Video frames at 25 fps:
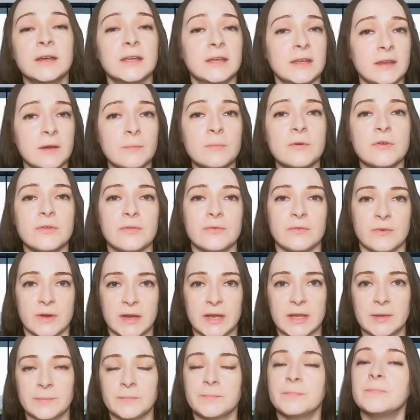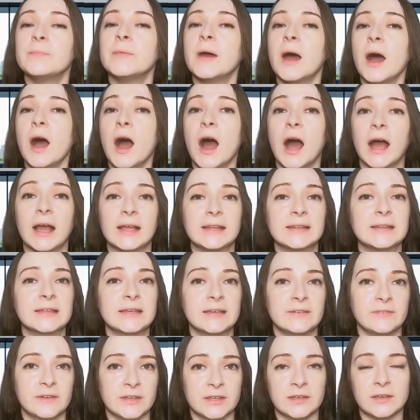Number three, high
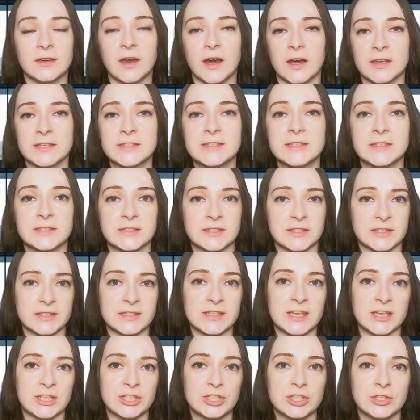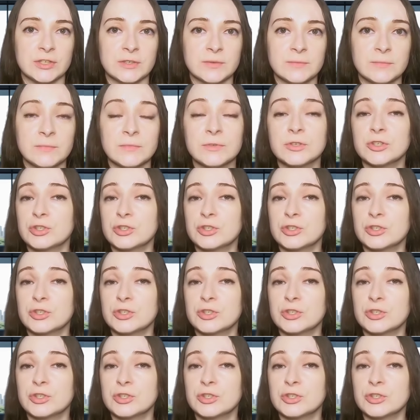living costs and taxation.